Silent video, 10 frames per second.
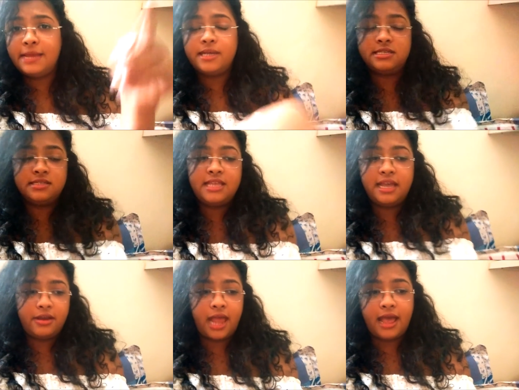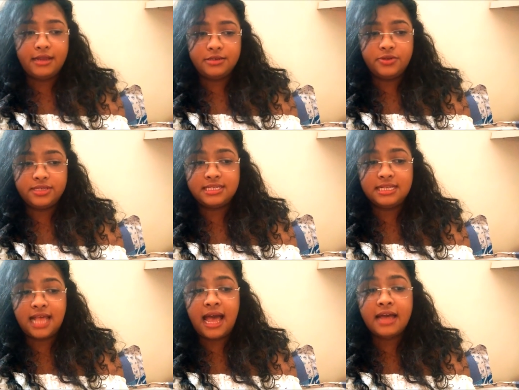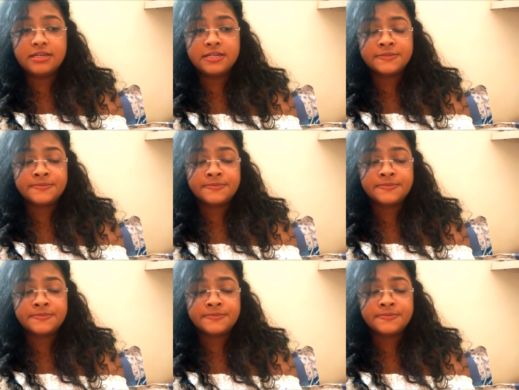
button there, and you can see that.